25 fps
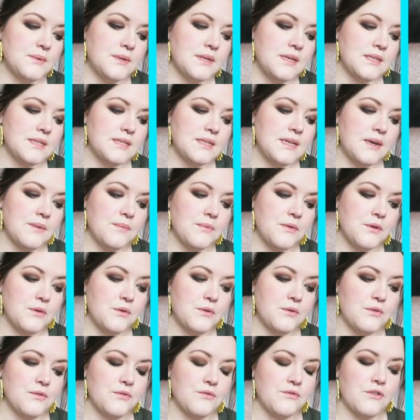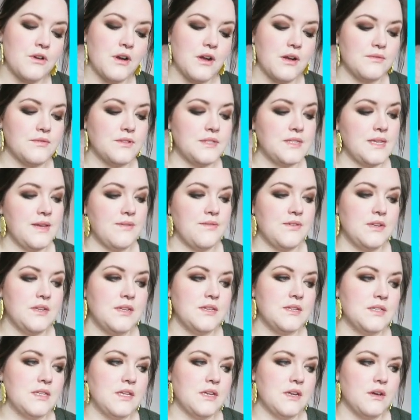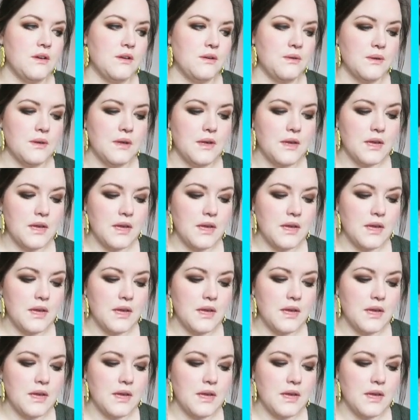when I set up the Corner of Craft seven years ago,